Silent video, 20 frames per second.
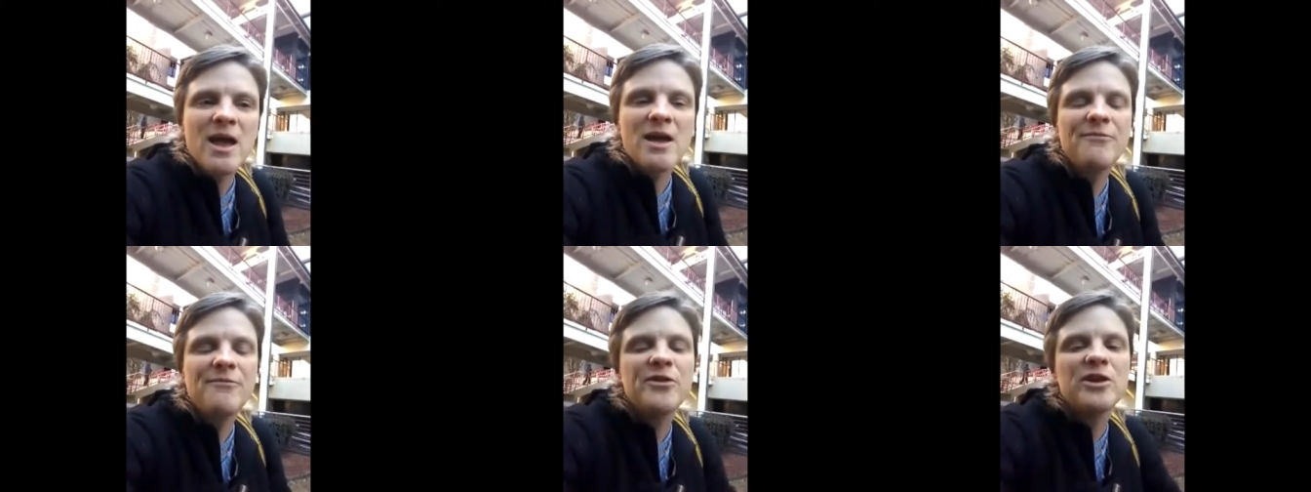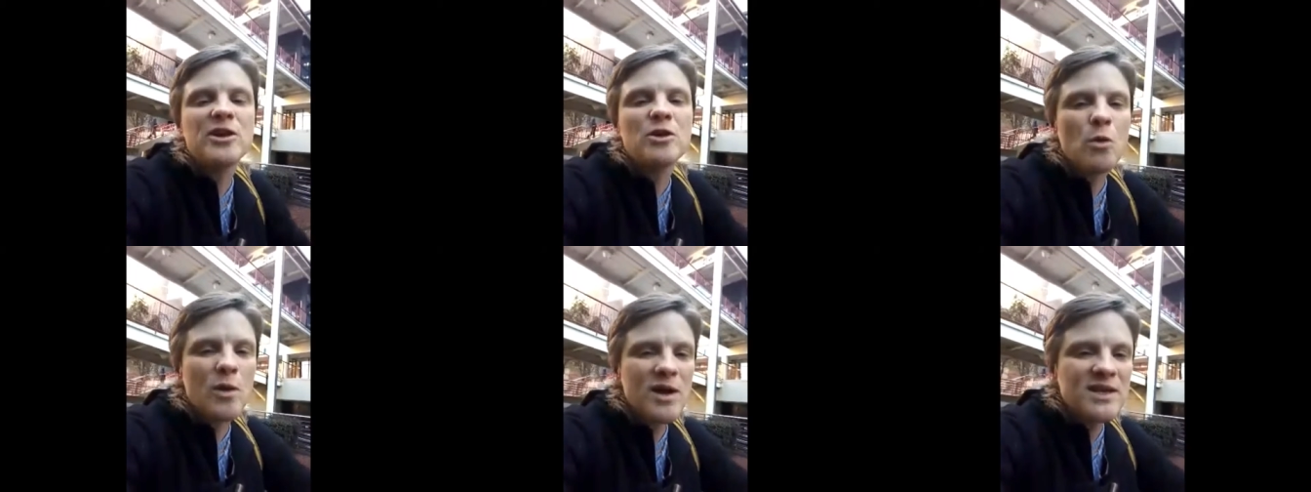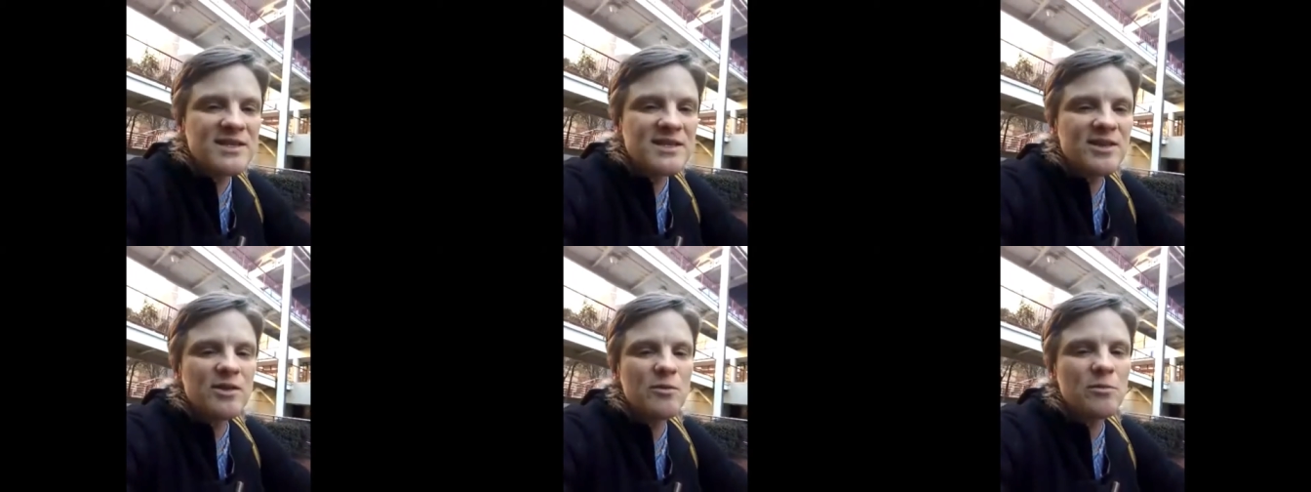If the
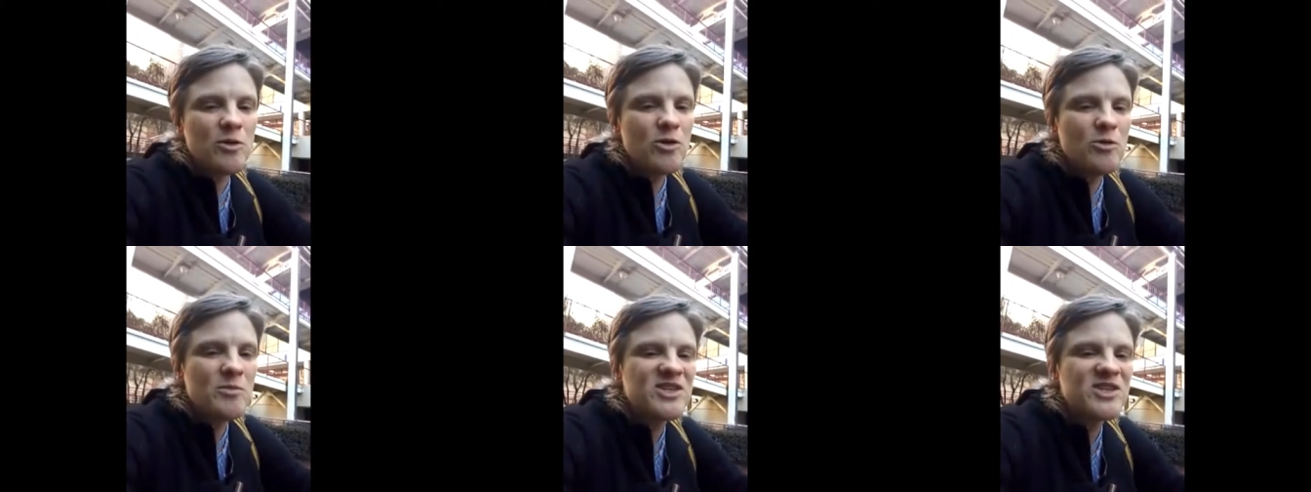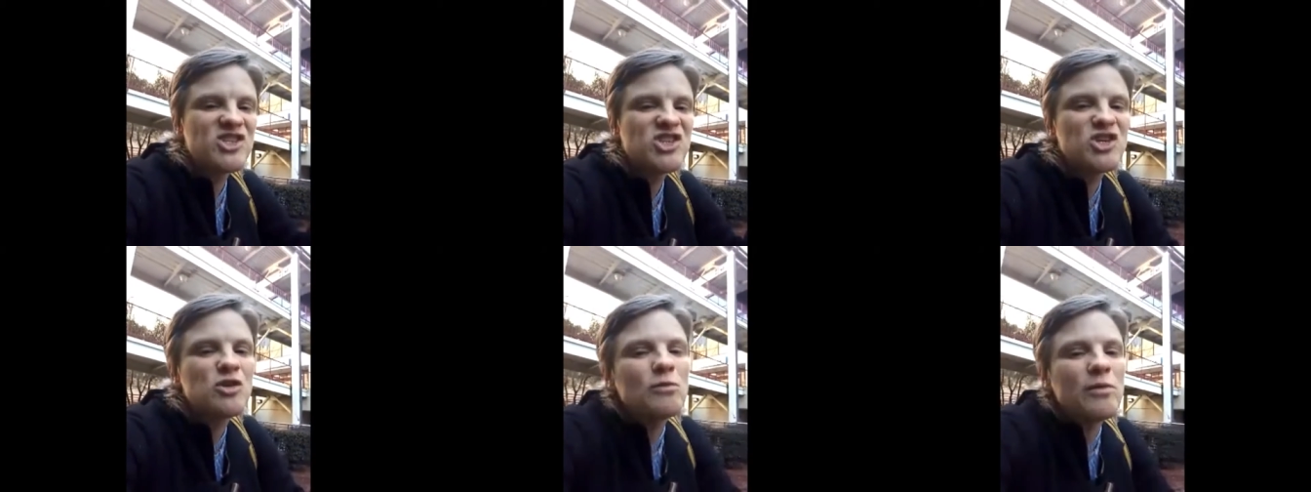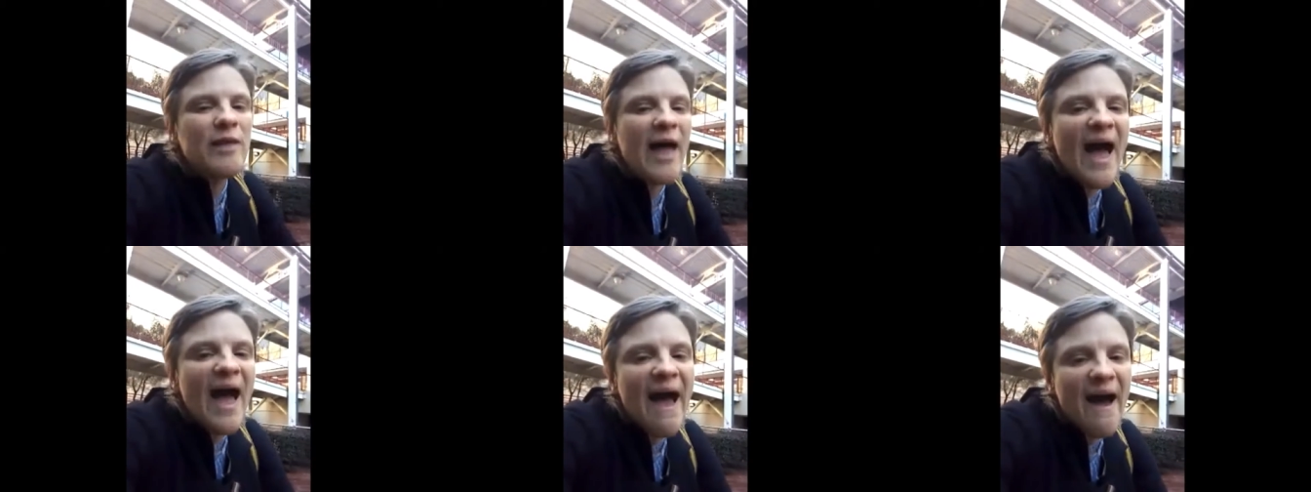noise in the room is too
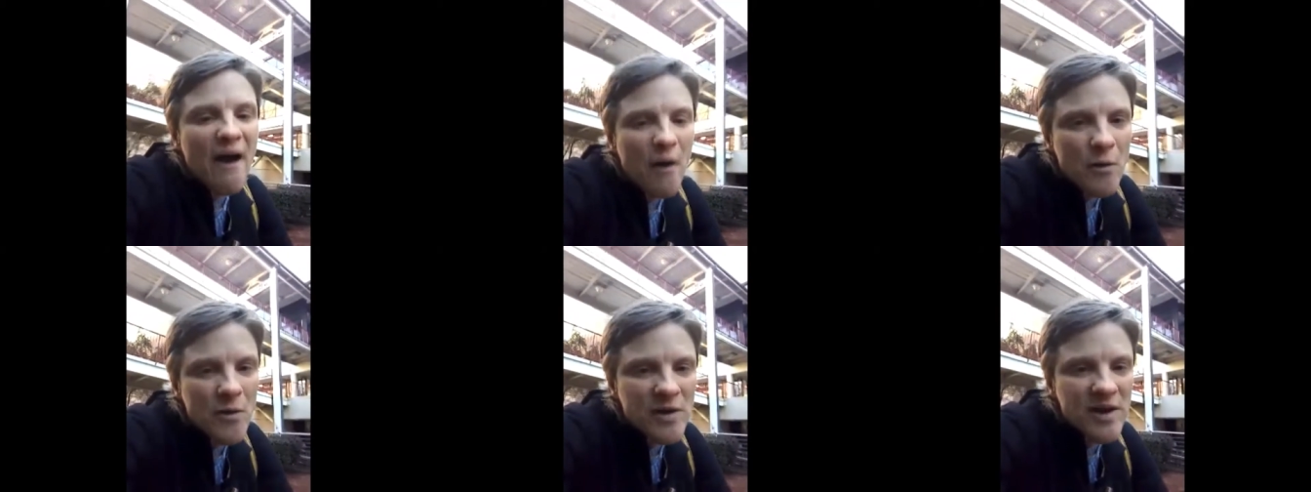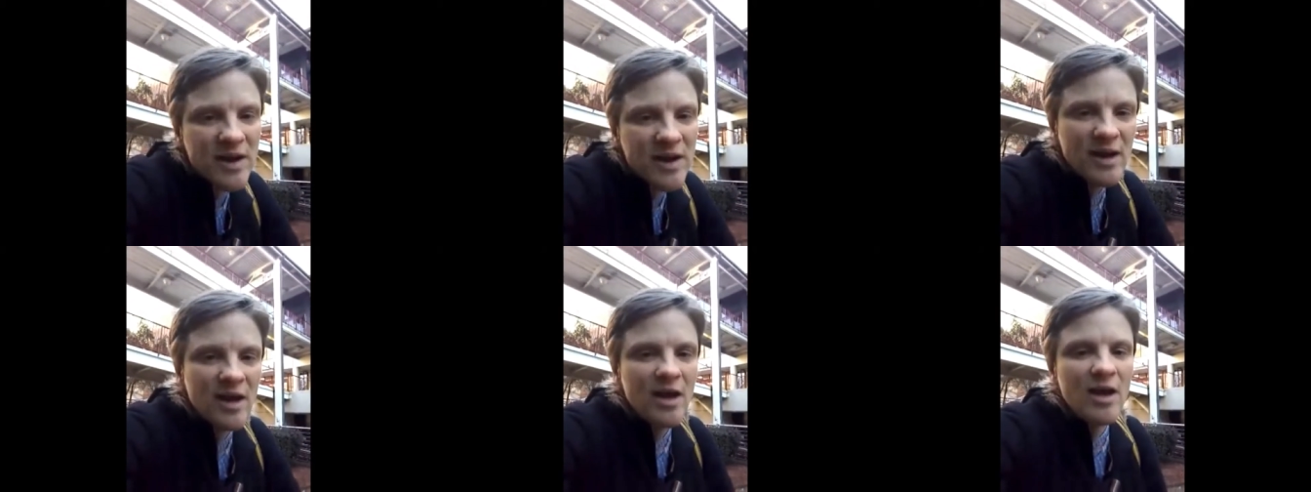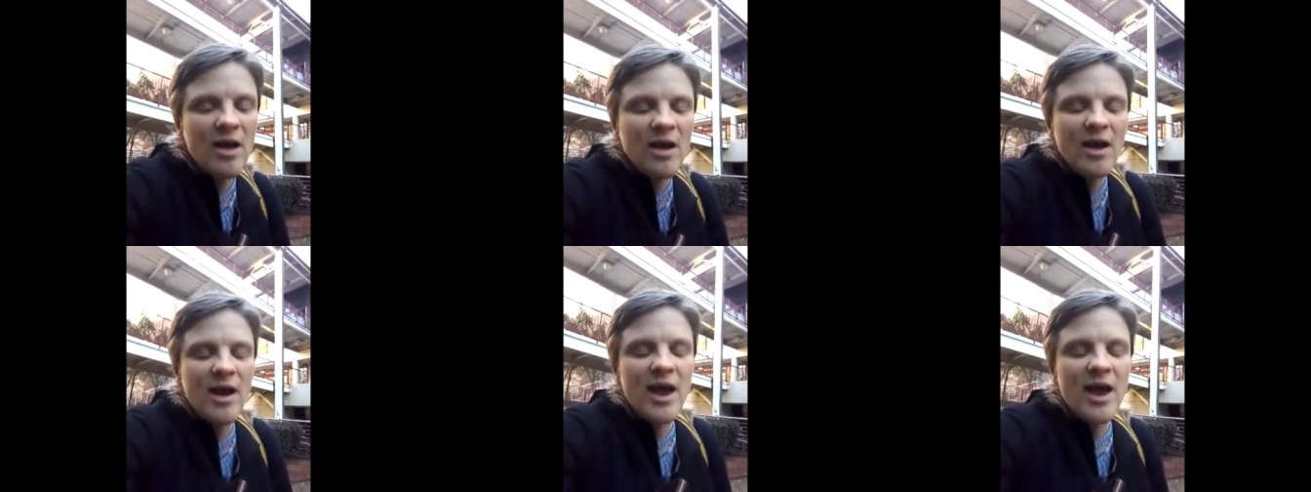loud
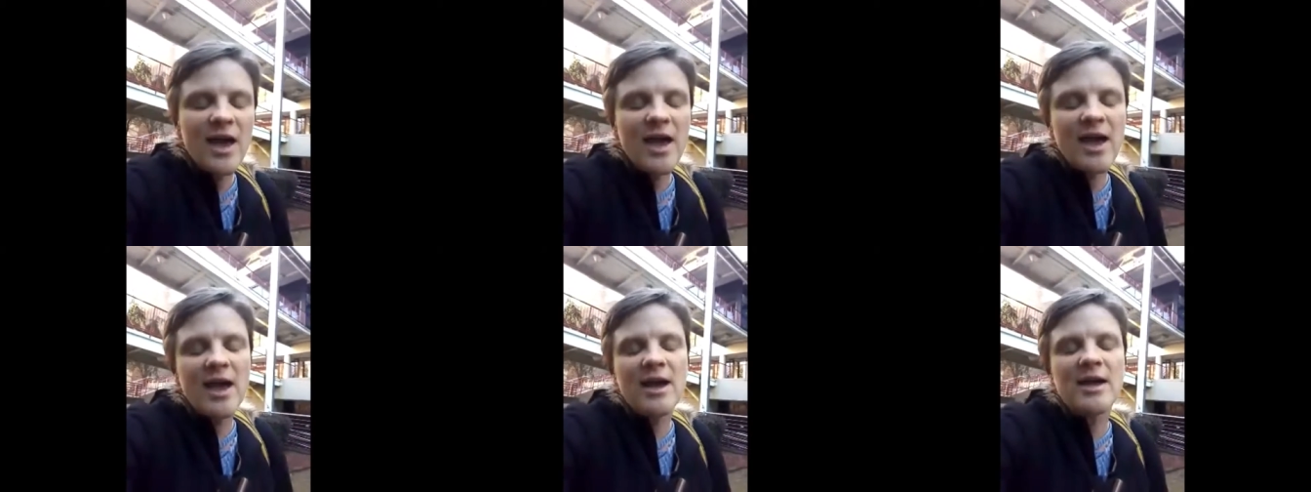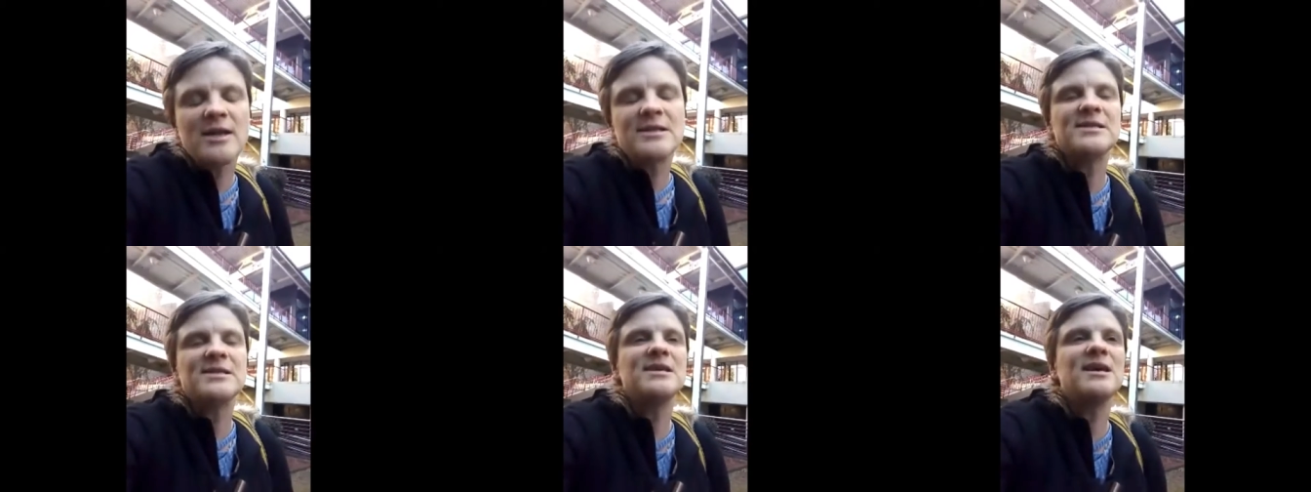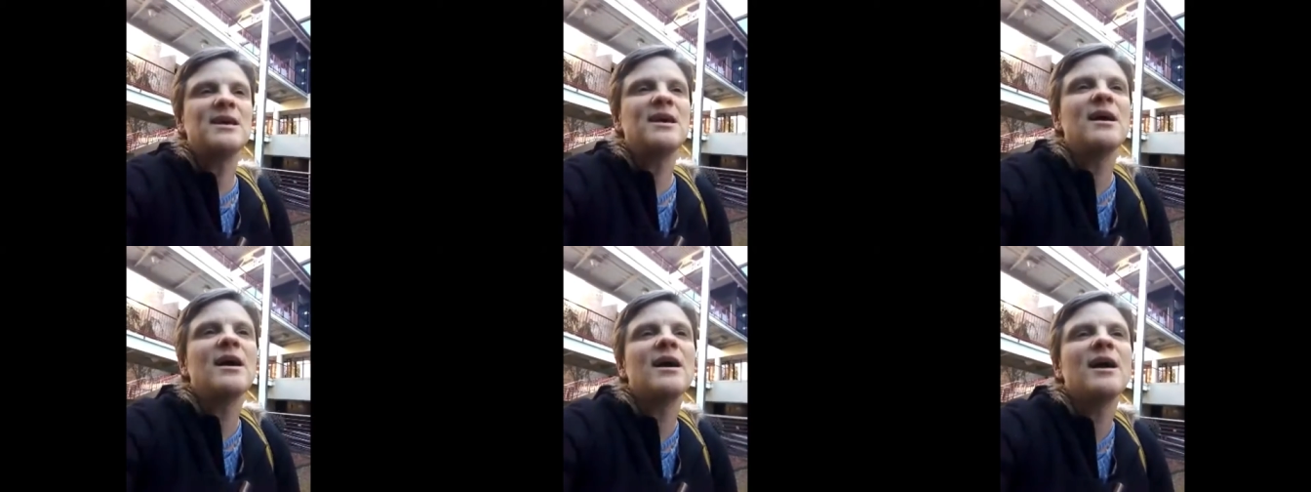and
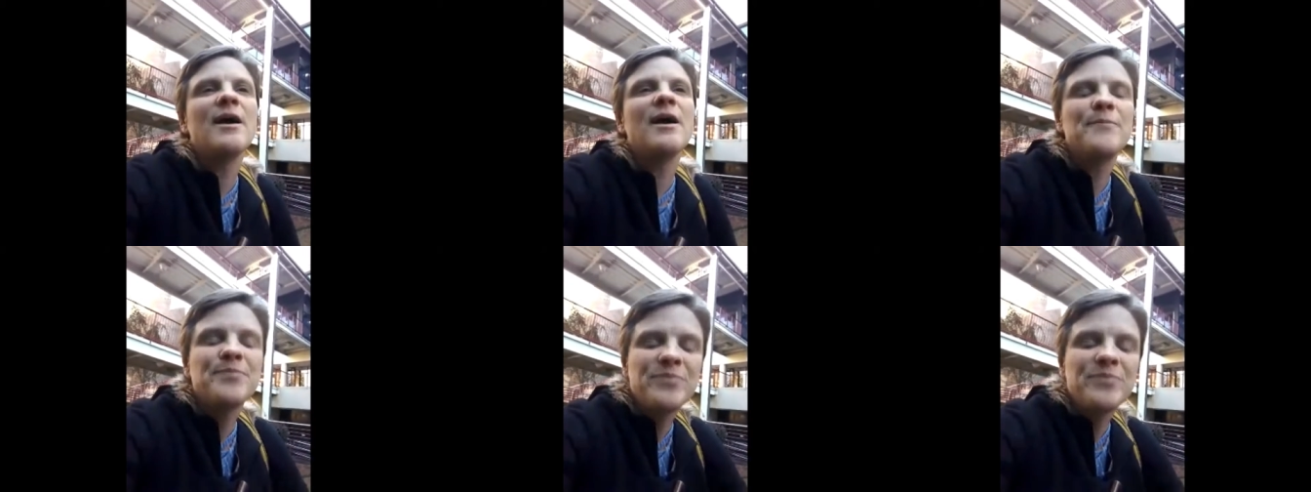uh,